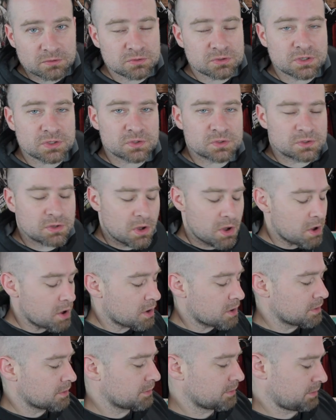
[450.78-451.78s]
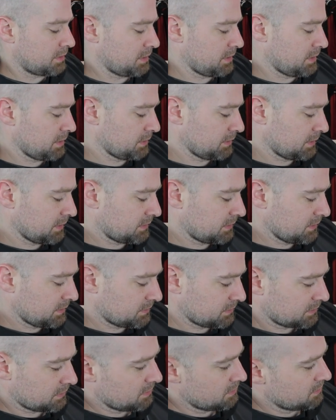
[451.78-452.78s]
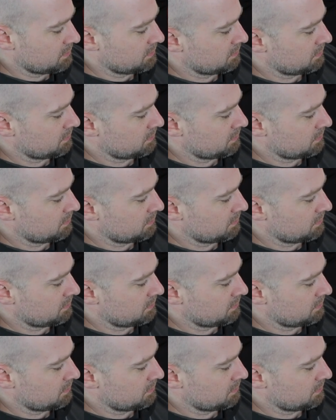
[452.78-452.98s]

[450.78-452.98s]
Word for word: you just saw and get these